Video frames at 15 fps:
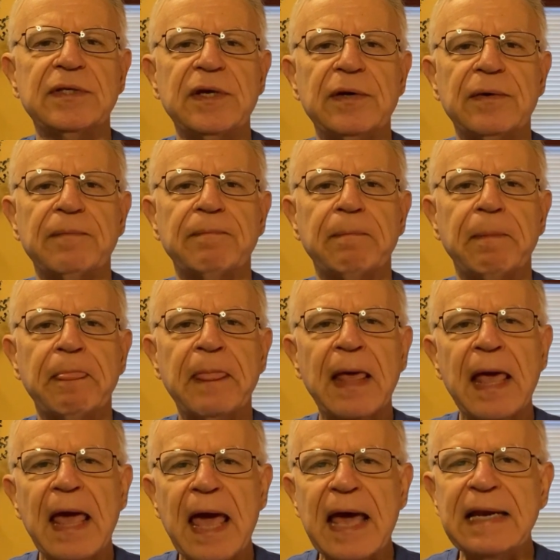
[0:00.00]
year,
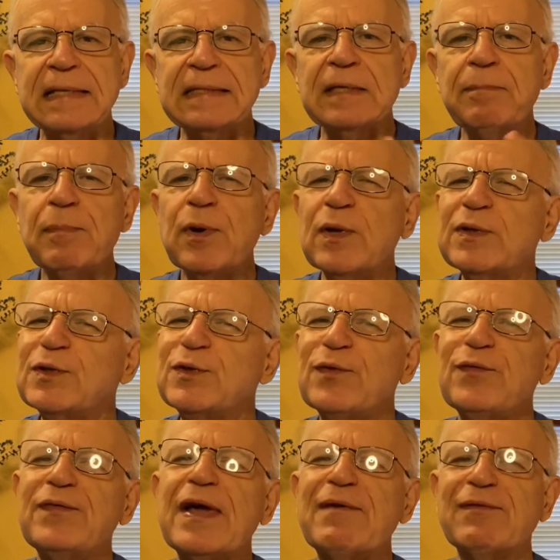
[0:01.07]
and it's a personal
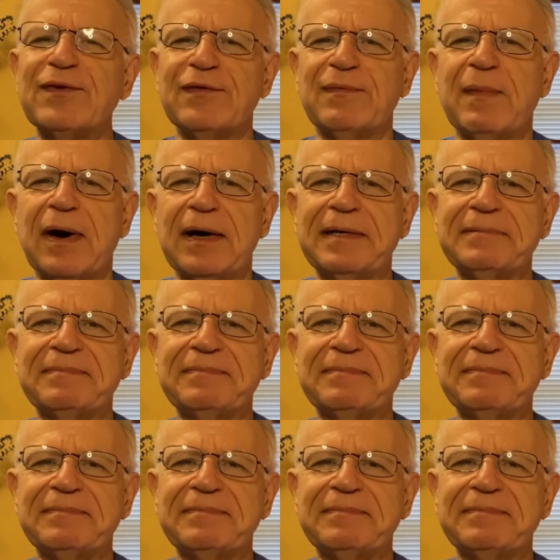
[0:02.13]
favorite of mine,